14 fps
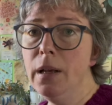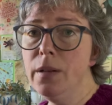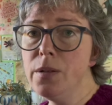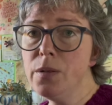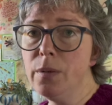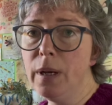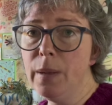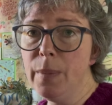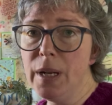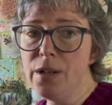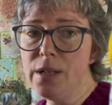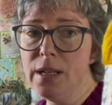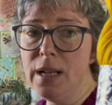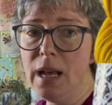So I
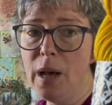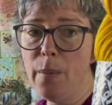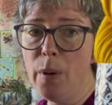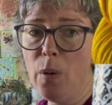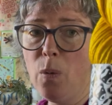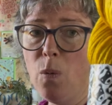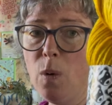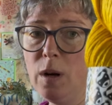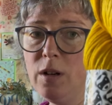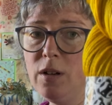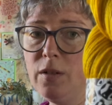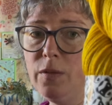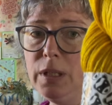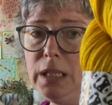managed to nab
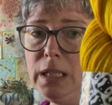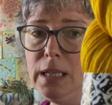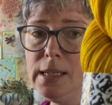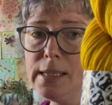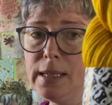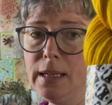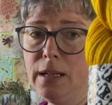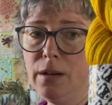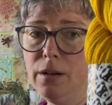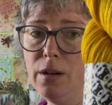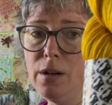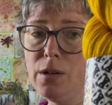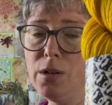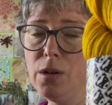one of these in
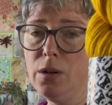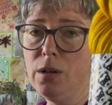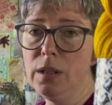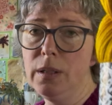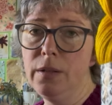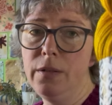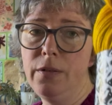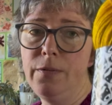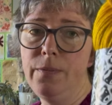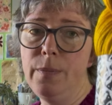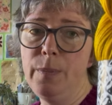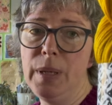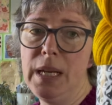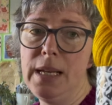her doll
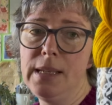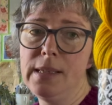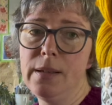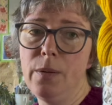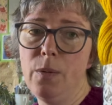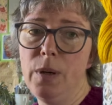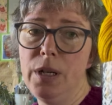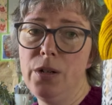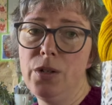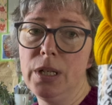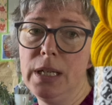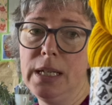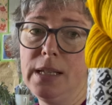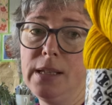base, which
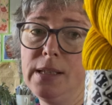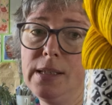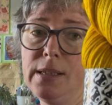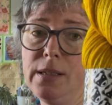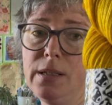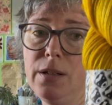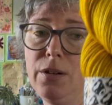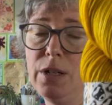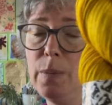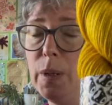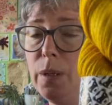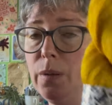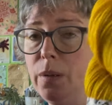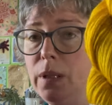is your
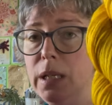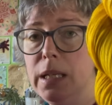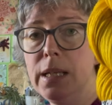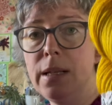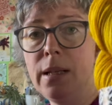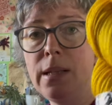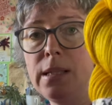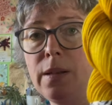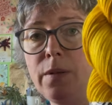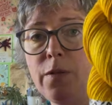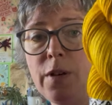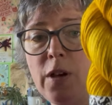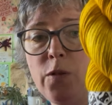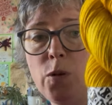typical
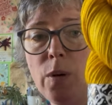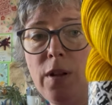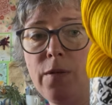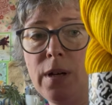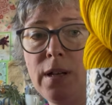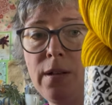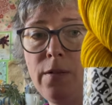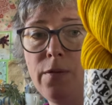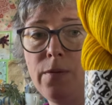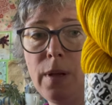75-25